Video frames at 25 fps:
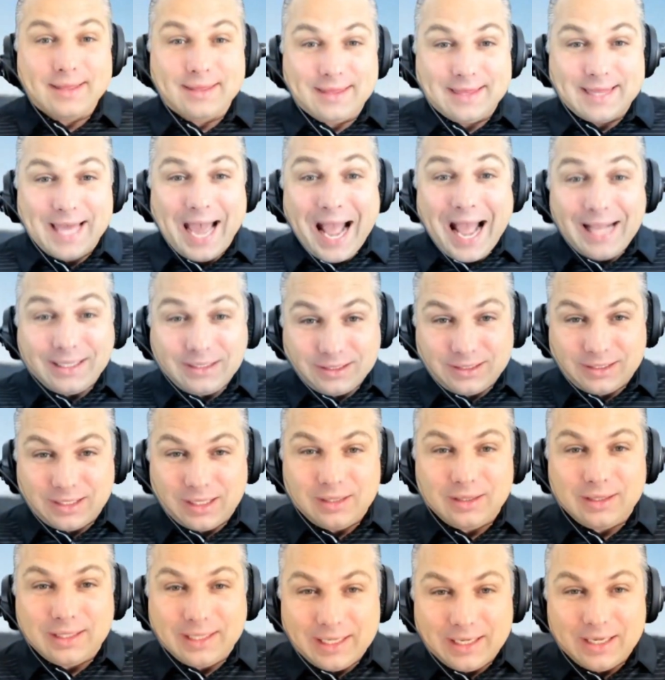that's the
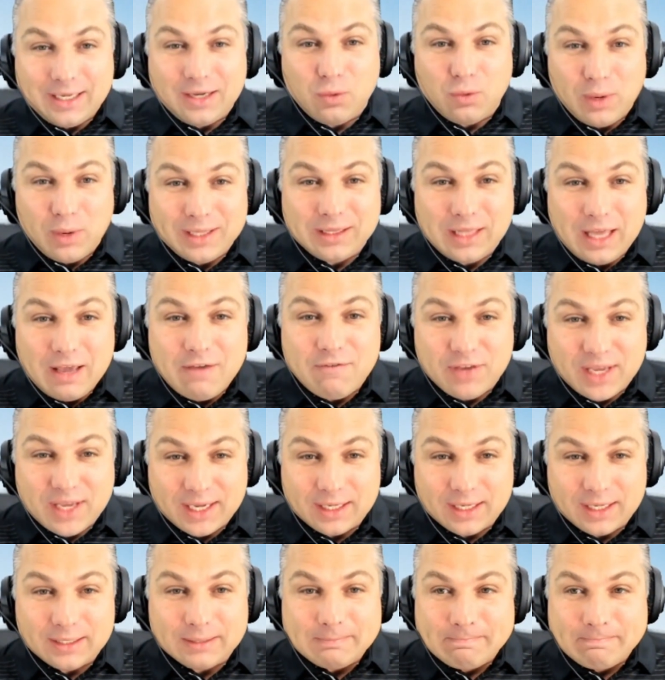league we live
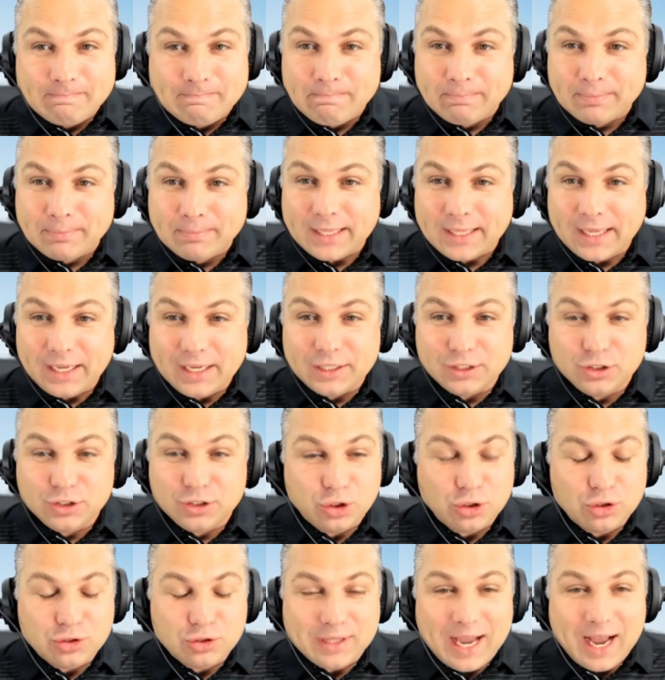in in
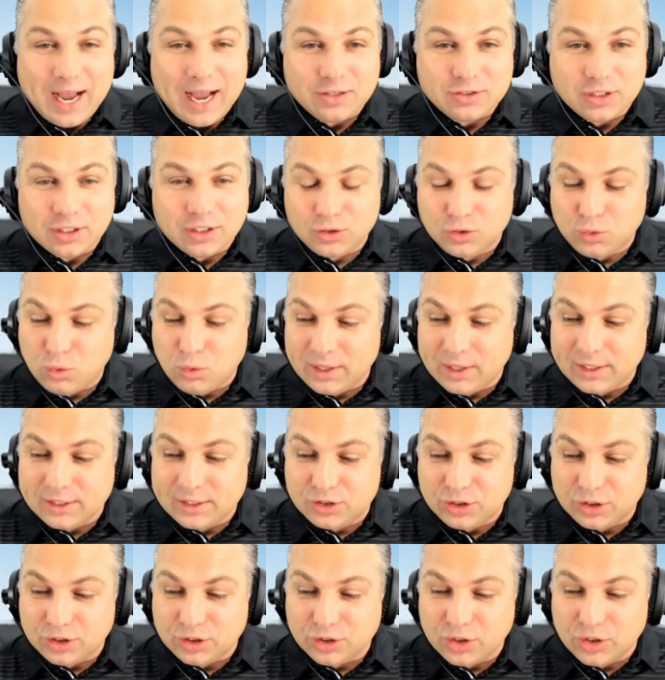
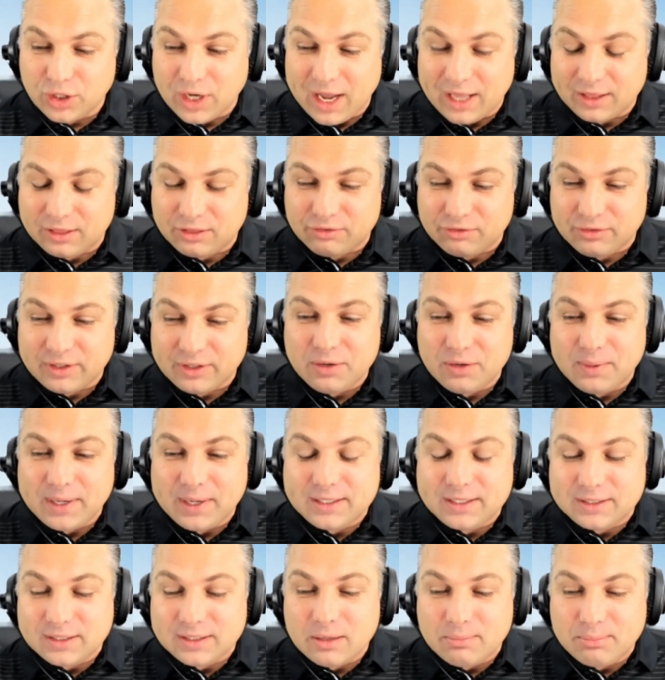2022. You got three
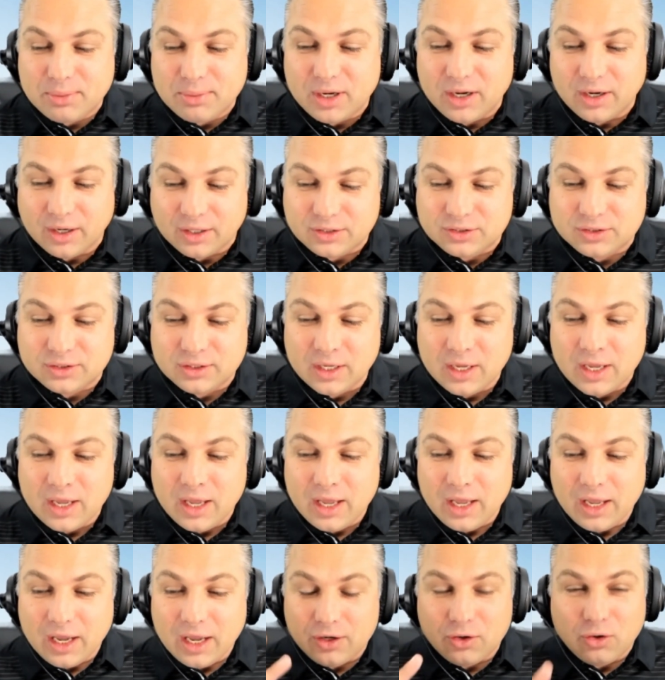weeks in the books
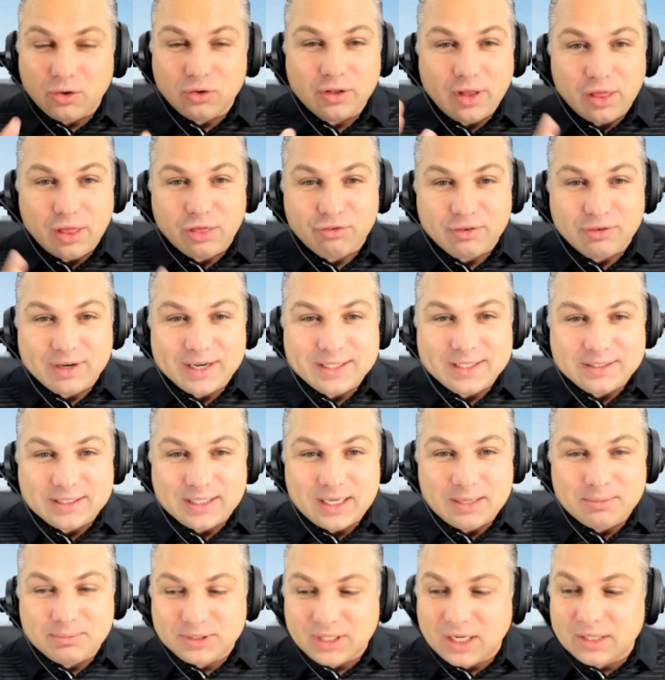and only three
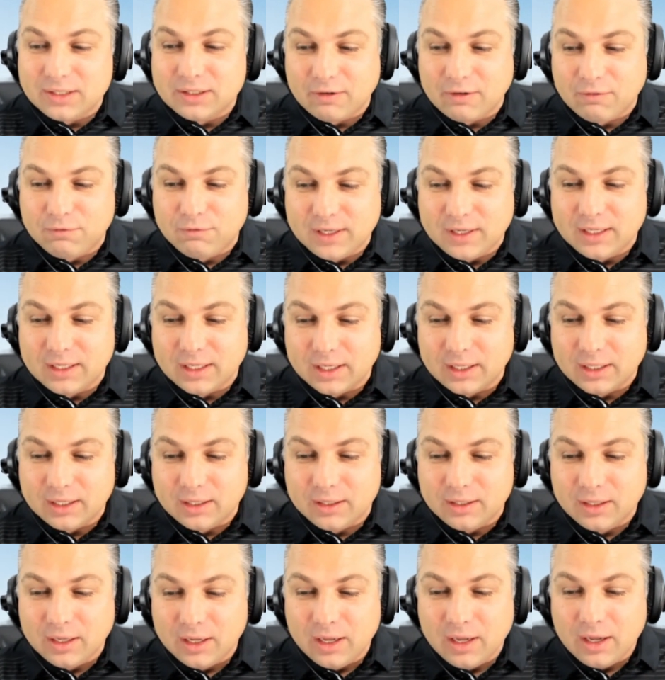teams
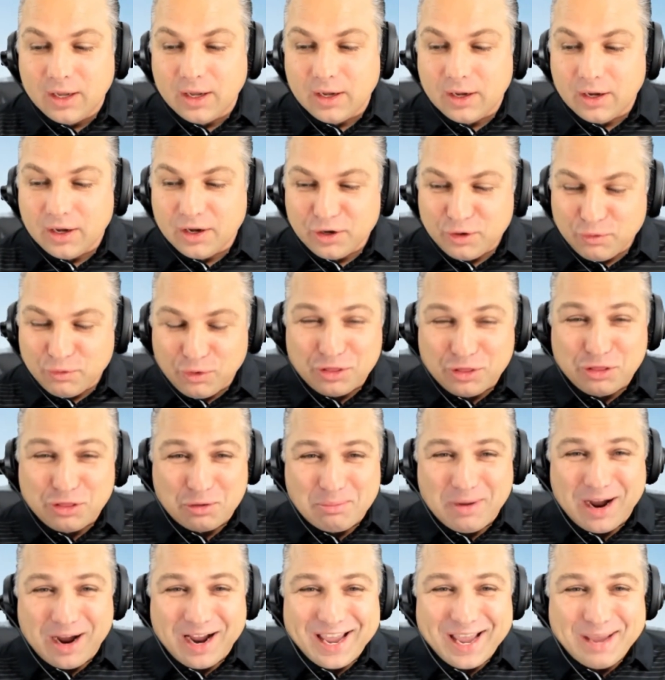undefeated with your
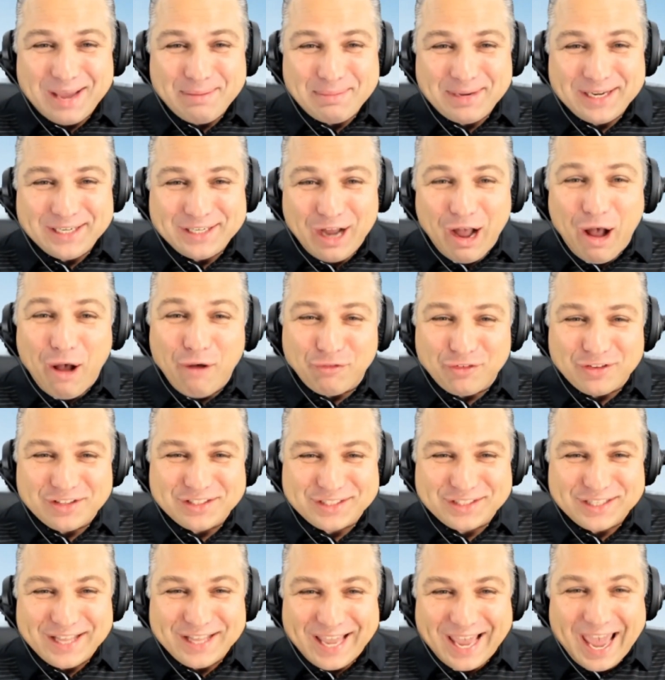Miami Dolphins
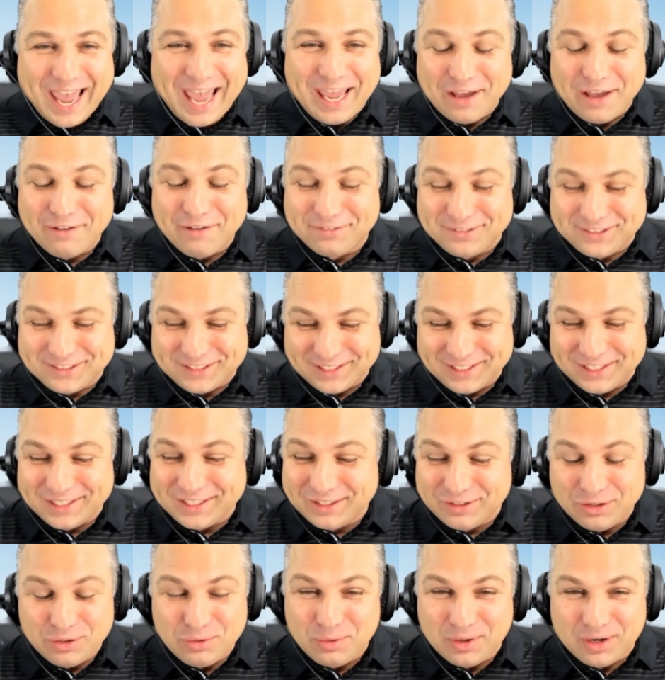in the AFC.
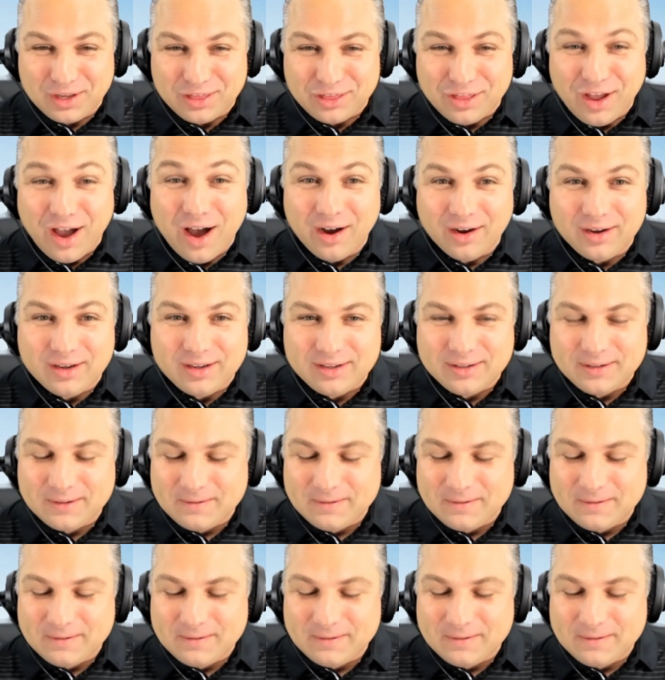Who would have thunk?